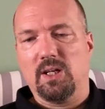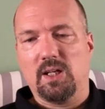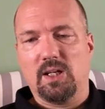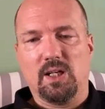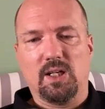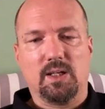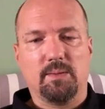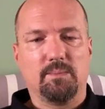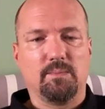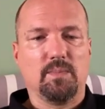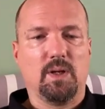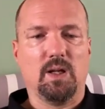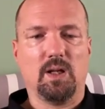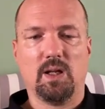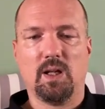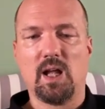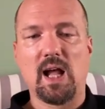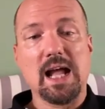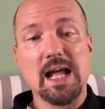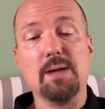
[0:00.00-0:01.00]
um,
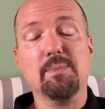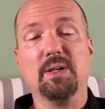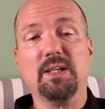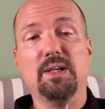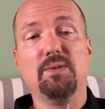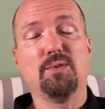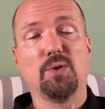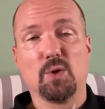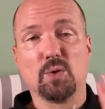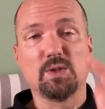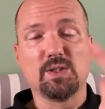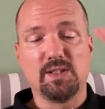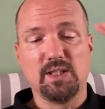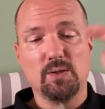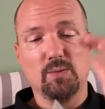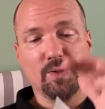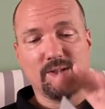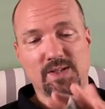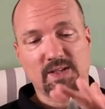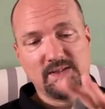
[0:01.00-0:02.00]
I believe Cold
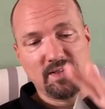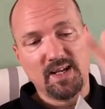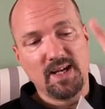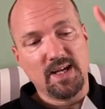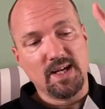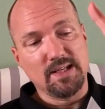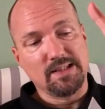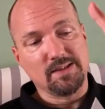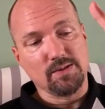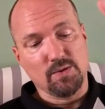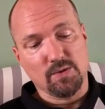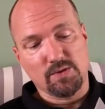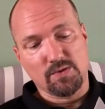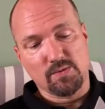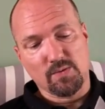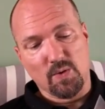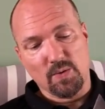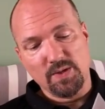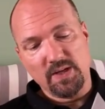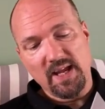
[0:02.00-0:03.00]
Steel when they say it's a good
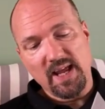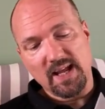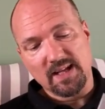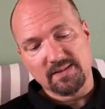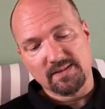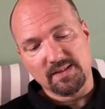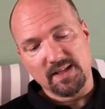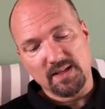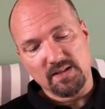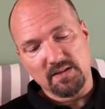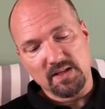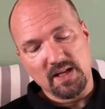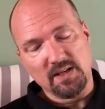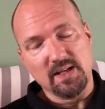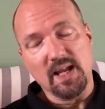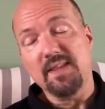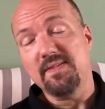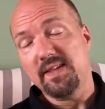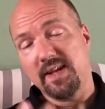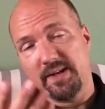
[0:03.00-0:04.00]
throwing axe, and, and,
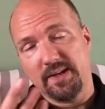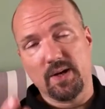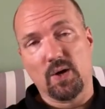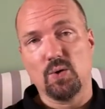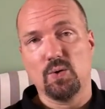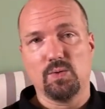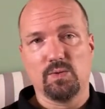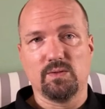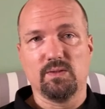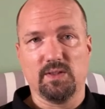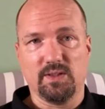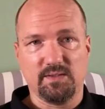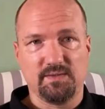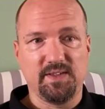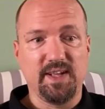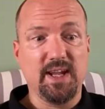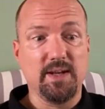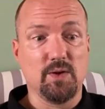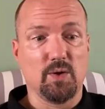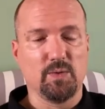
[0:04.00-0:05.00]
and they know
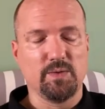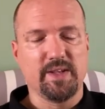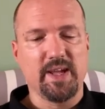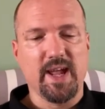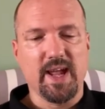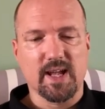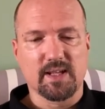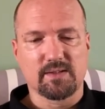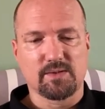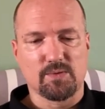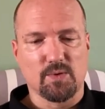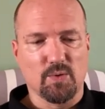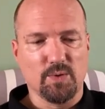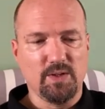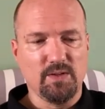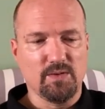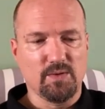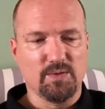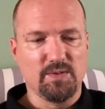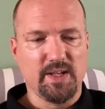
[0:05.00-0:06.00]
they know their axe
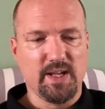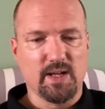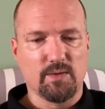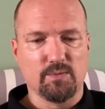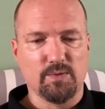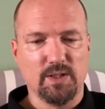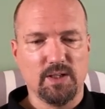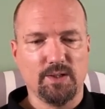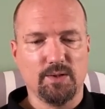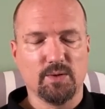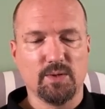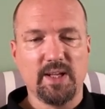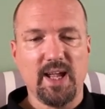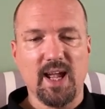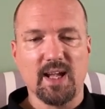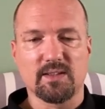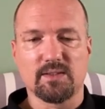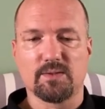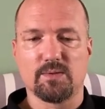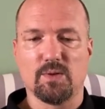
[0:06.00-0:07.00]
throwing, though they are really good
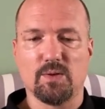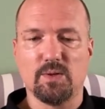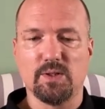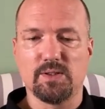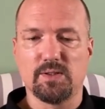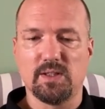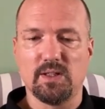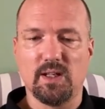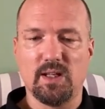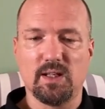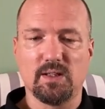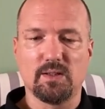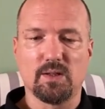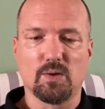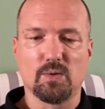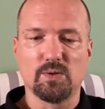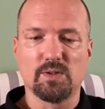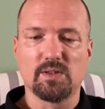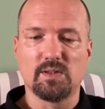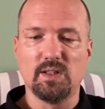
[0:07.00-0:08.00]
axe throwers at, at
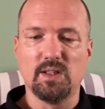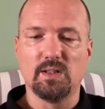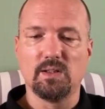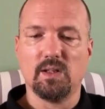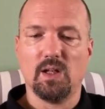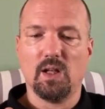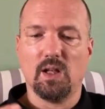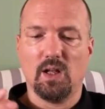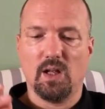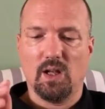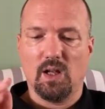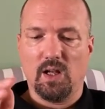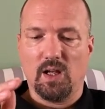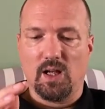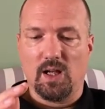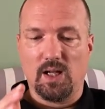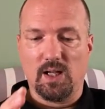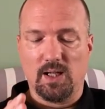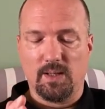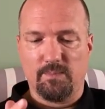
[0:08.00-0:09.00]
Cold Steel.
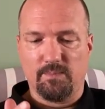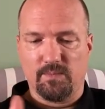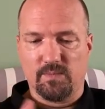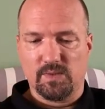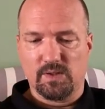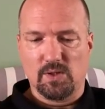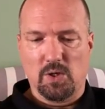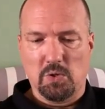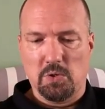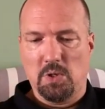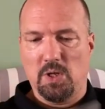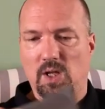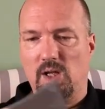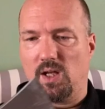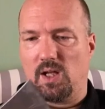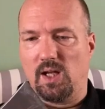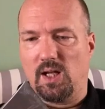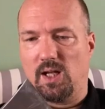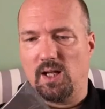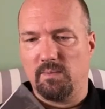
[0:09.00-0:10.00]
Um, so
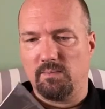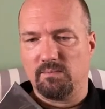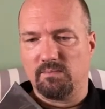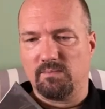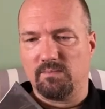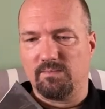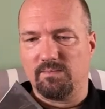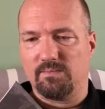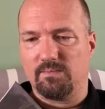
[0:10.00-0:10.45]
um,